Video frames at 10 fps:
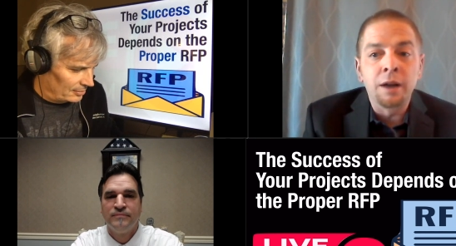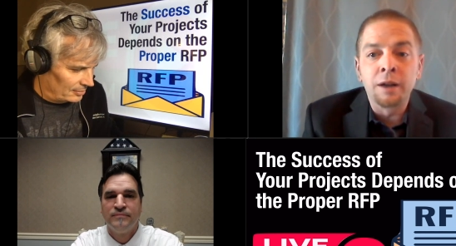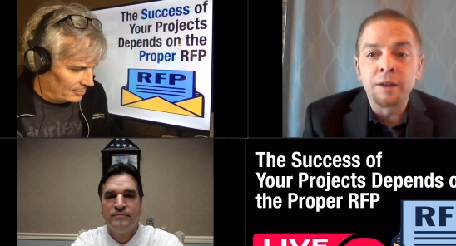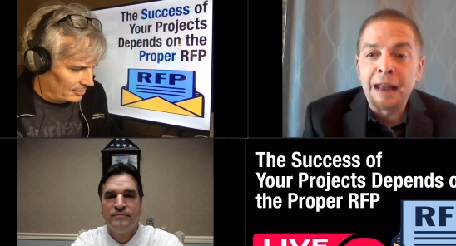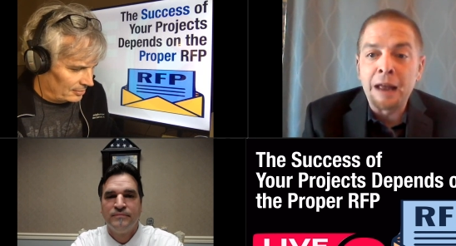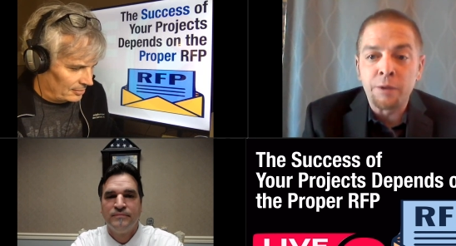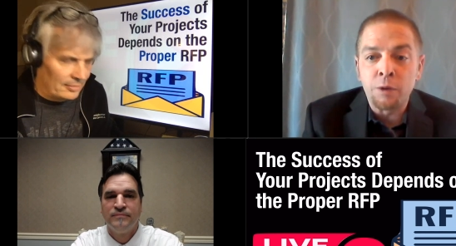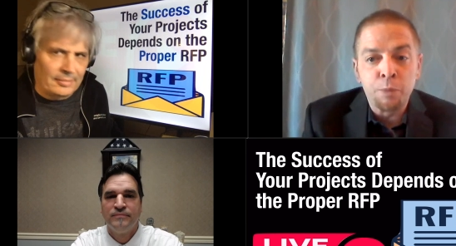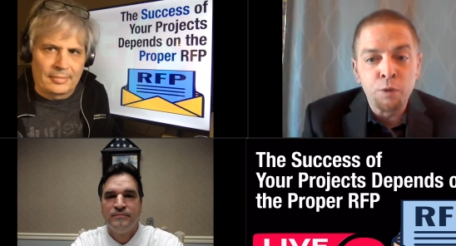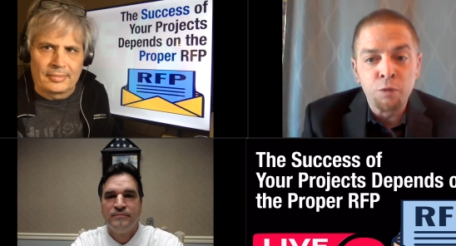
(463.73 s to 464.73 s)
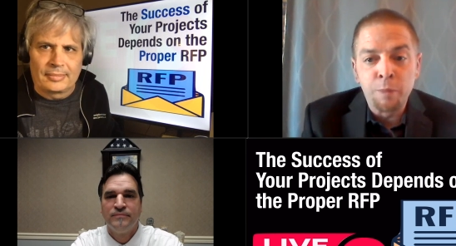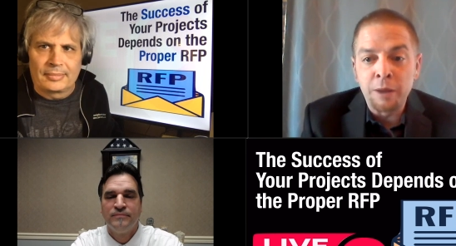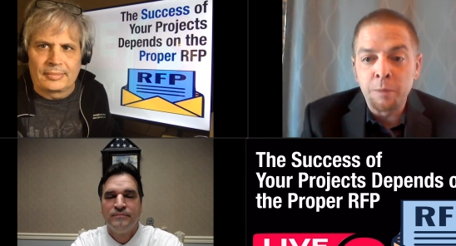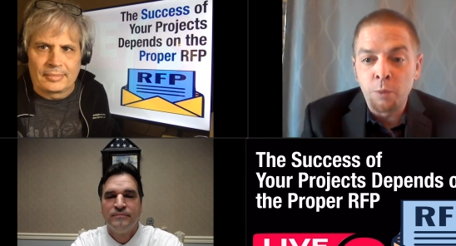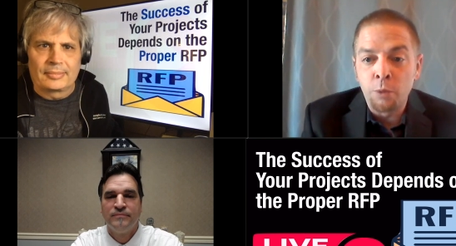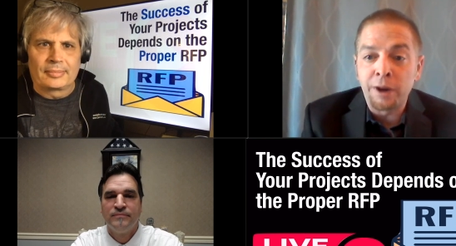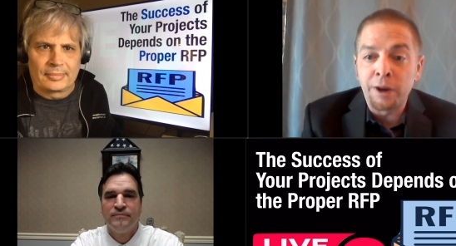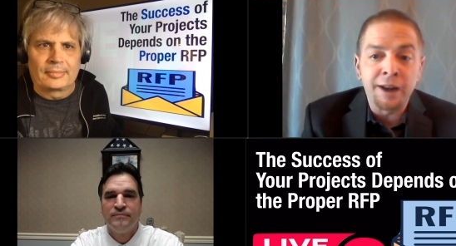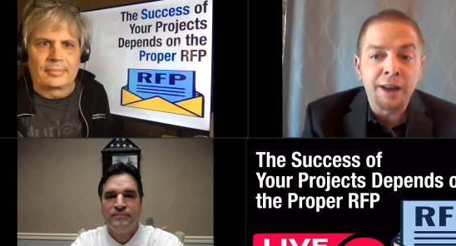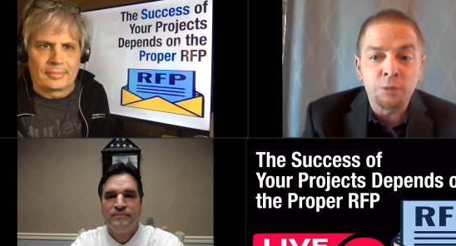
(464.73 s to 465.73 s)
Speaker 1: Uh, now they're approved by the
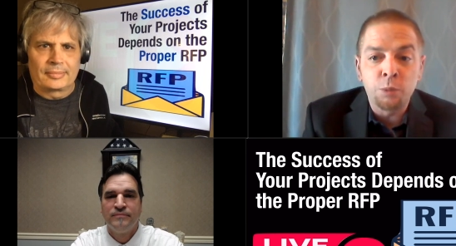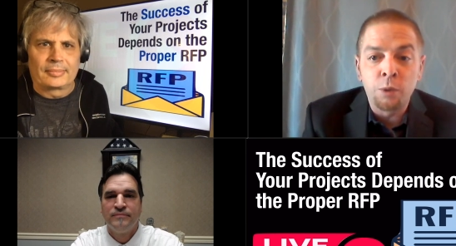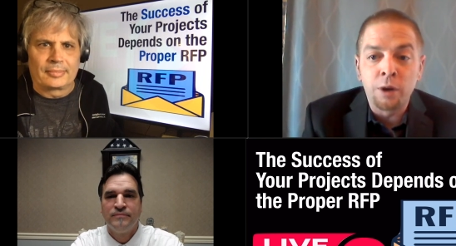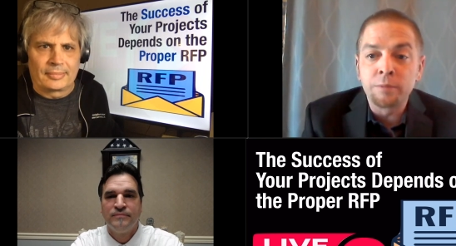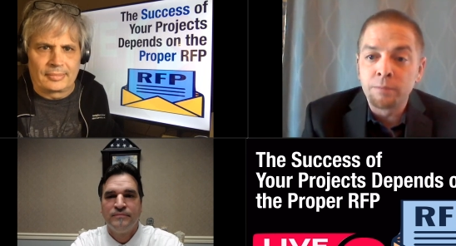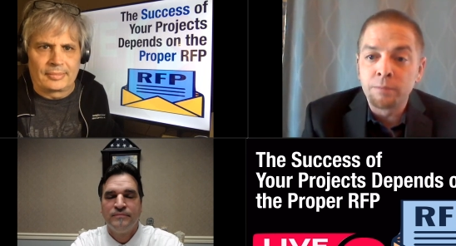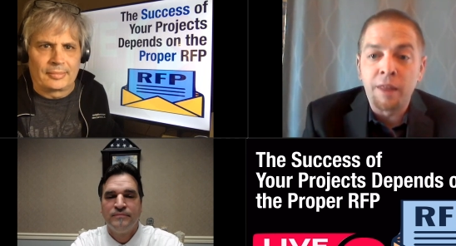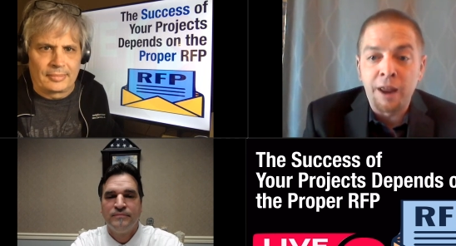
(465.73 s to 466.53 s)
board, and guess what?